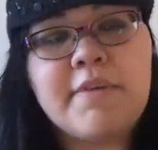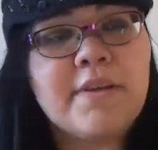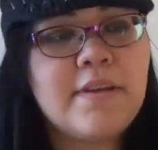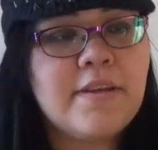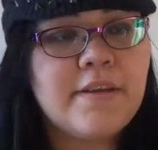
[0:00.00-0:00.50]

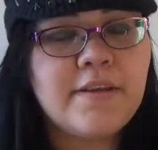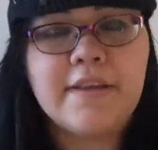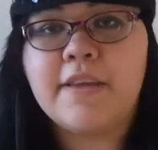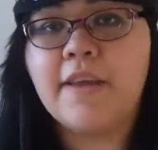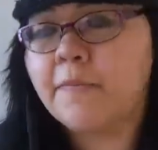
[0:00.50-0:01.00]
But
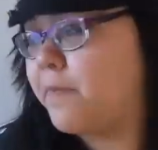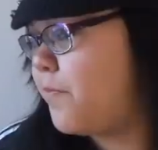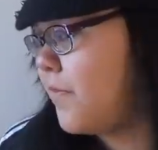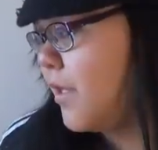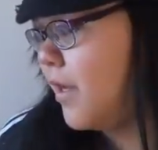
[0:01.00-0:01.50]
yeah,
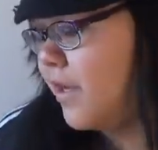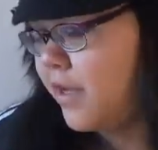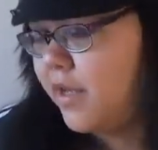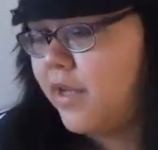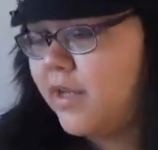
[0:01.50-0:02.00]

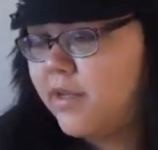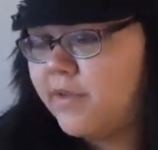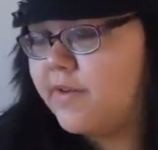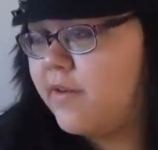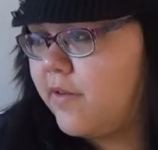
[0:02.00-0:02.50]

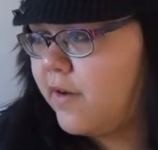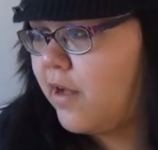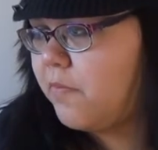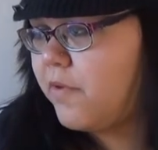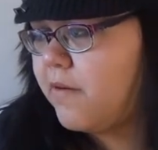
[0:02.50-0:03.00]
so
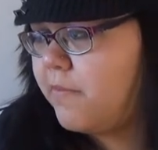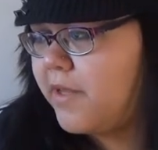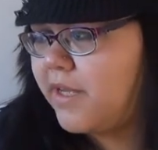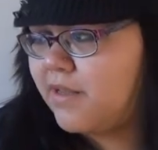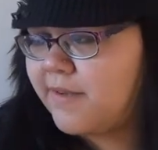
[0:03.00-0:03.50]
I'll
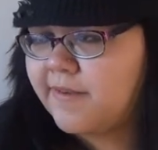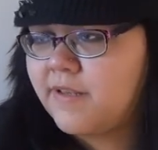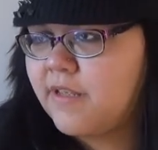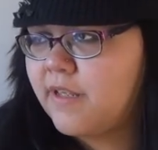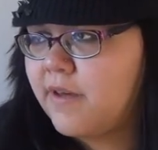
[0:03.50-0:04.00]
probably
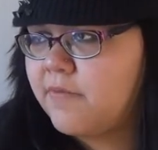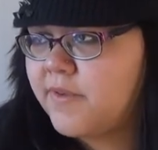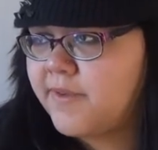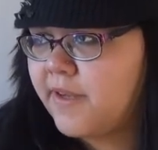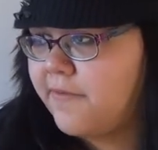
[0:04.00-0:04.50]
listen to that
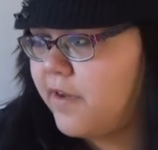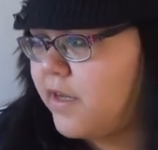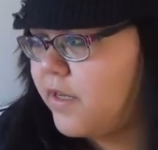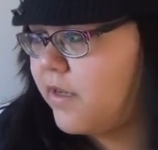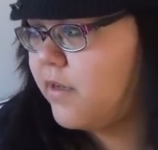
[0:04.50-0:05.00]
once I
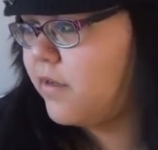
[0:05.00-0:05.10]
find